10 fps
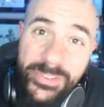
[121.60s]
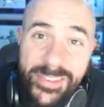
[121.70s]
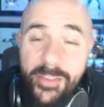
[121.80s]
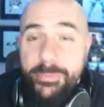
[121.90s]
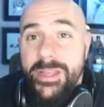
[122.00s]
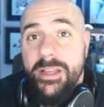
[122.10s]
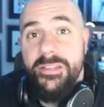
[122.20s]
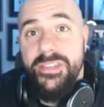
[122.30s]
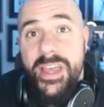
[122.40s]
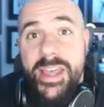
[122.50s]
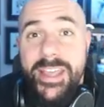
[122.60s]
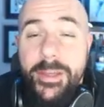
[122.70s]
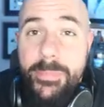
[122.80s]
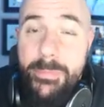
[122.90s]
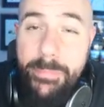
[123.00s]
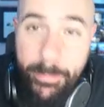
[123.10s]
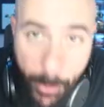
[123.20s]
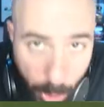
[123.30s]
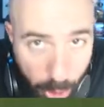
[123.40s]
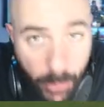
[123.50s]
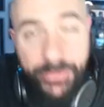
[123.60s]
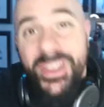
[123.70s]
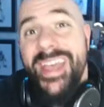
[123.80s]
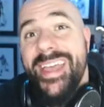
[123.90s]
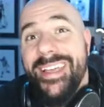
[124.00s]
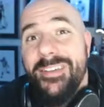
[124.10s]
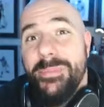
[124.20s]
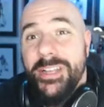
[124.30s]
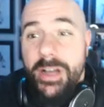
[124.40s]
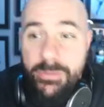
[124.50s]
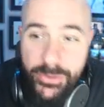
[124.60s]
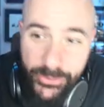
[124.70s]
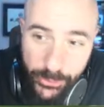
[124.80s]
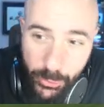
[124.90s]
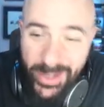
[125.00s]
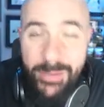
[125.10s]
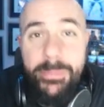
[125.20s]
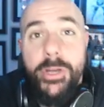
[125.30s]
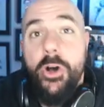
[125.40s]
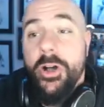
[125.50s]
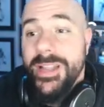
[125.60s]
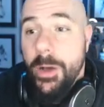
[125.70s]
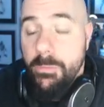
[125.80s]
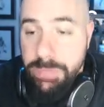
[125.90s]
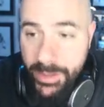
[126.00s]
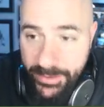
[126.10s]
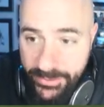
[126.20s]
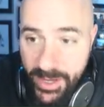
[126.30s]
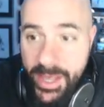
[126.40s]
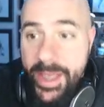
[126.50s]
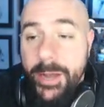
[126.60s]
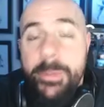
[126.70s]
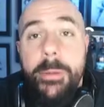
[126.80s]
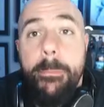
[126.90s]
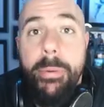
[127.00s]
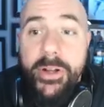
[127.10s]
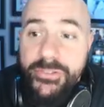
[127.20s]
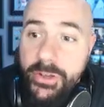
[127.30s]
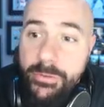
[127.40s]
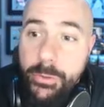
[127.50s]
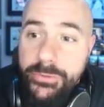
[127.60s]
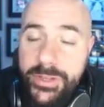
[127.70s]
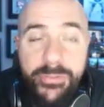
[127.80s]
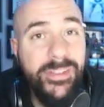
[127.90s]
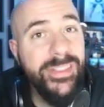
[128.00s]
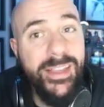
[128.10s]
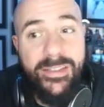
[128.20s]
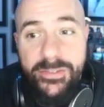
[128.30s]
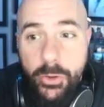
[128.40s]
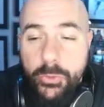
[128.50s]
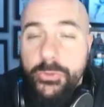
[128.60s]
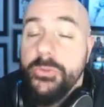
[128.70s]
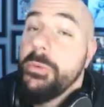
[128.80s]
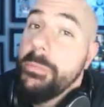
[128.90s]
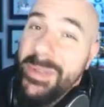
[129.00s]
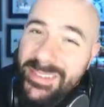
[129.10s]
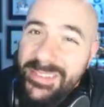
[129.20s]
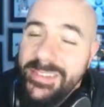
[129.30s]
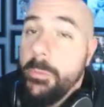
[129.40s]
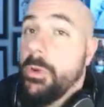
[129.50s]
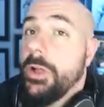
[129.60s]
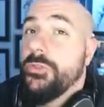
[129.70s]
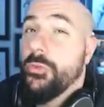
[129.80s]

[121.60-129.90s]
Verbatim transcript: tough because it can be palms, it can be cover 2, it can be all-out blitz, it could be a bunch of those different things. So if someone mixes up well, it's